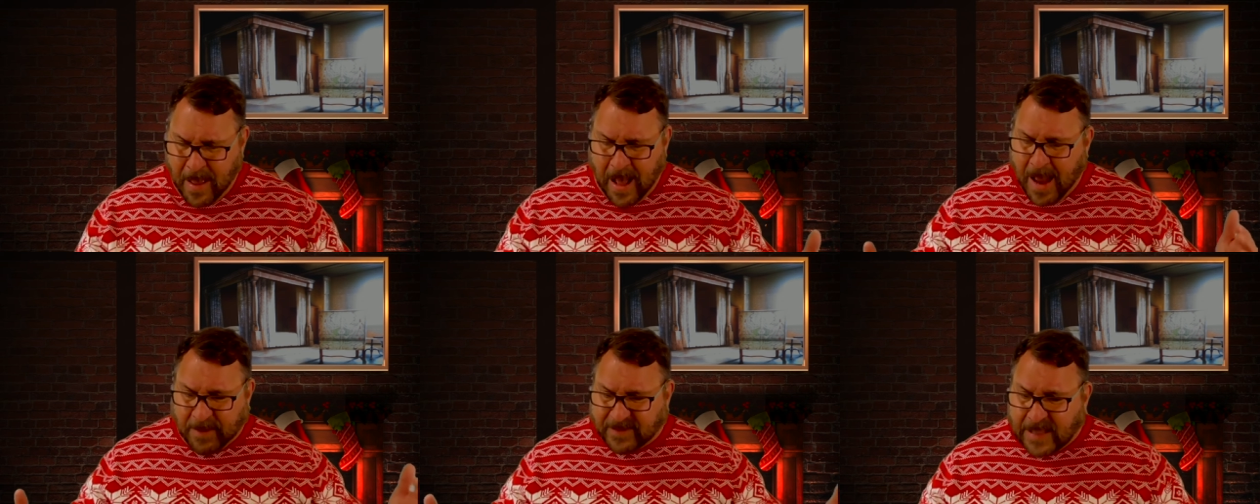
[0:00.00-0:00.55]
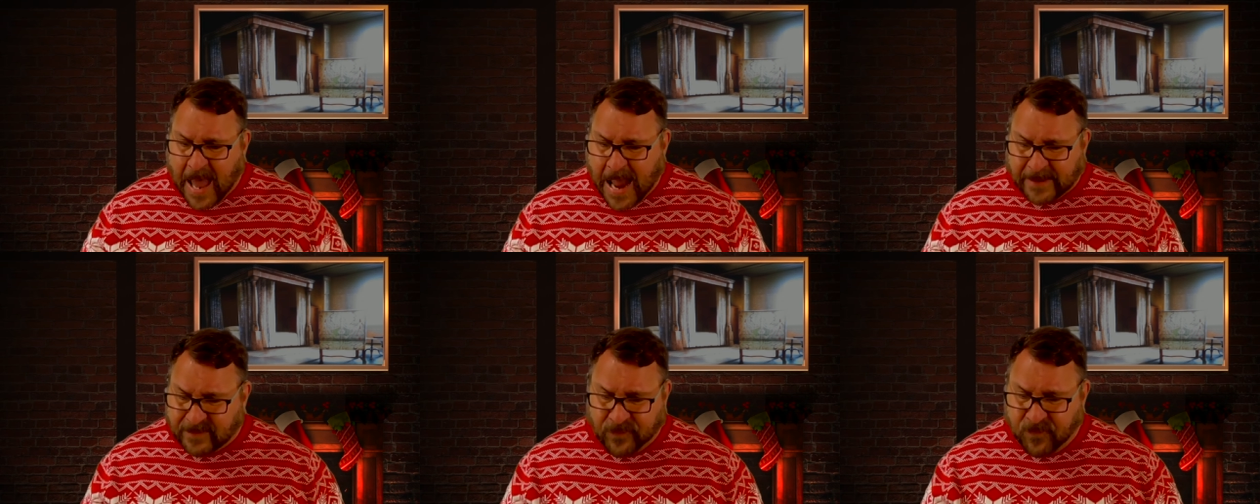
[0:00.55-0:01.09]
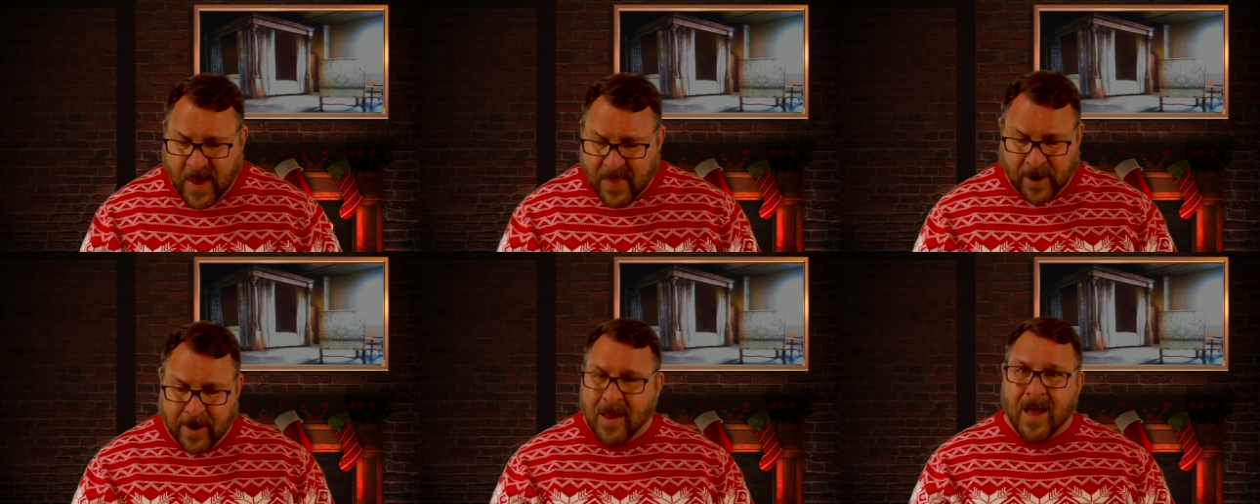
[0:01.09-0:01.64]
I'm as light as a
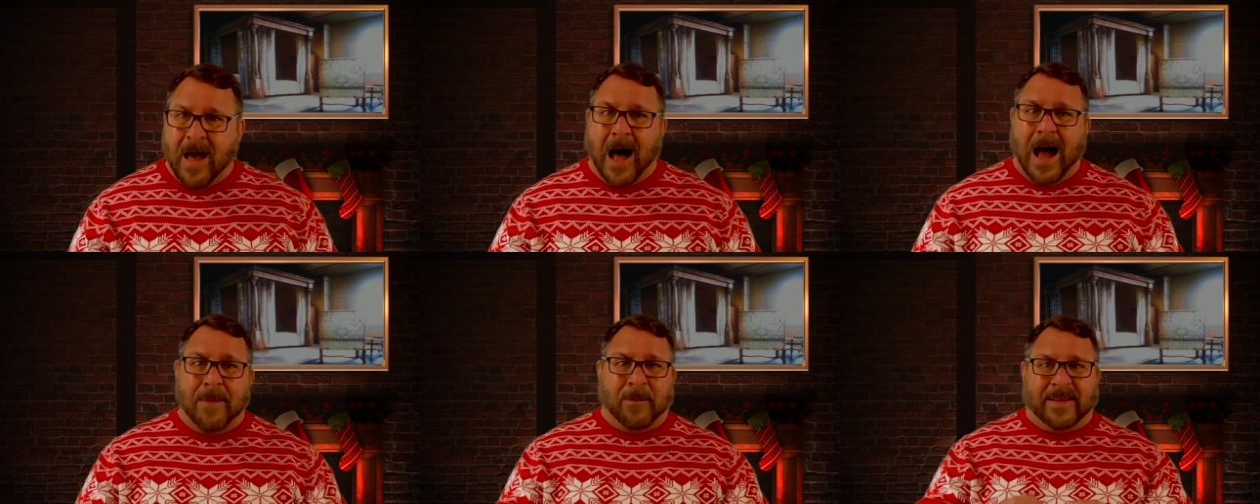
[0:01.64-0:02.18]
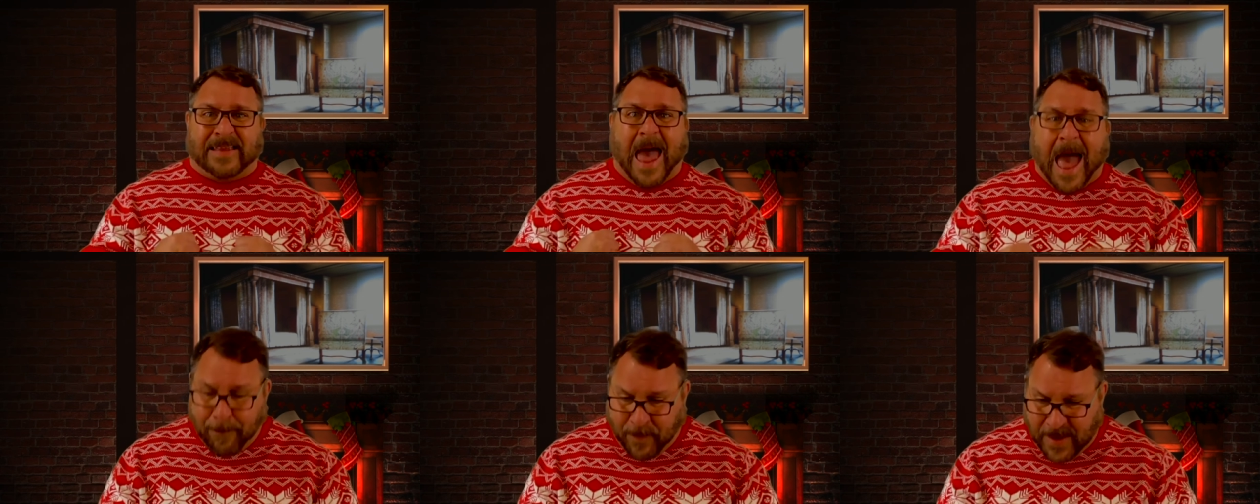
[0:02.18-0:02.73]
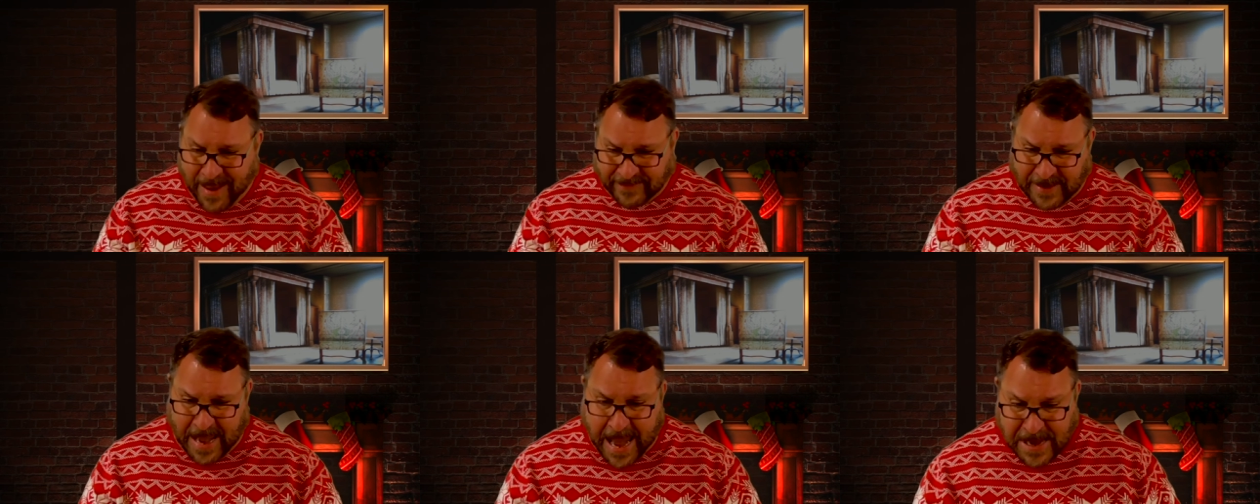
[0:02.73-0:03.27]
feather. I'm as happy as
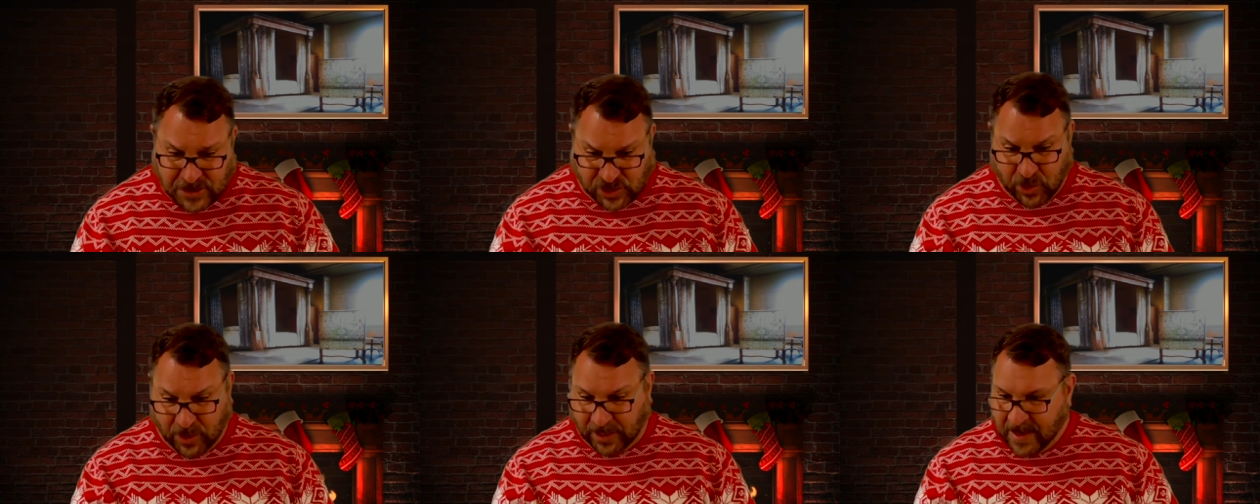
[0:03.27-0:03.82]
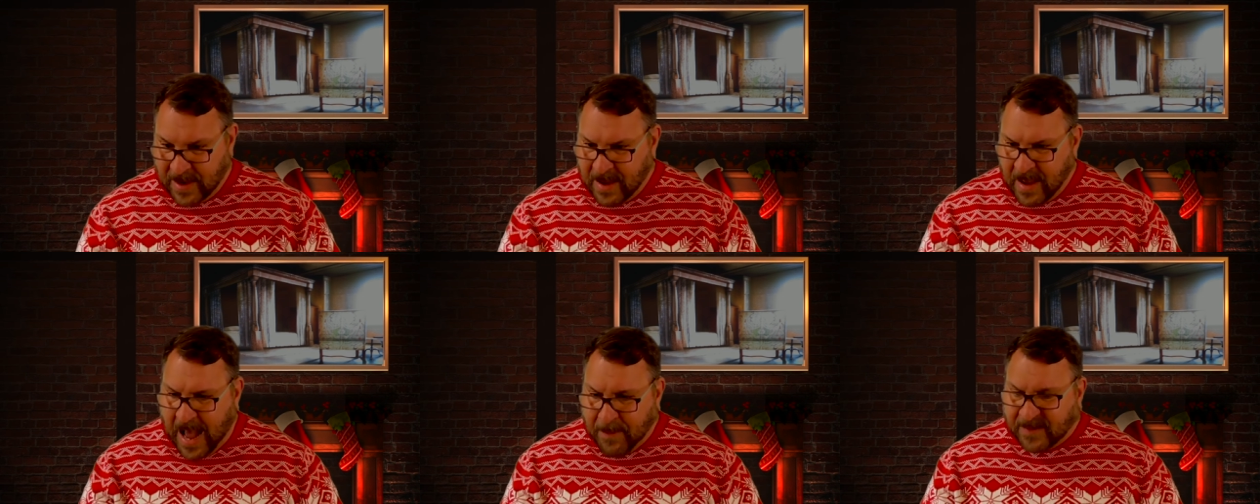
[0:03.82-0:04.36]
an angel. I'm as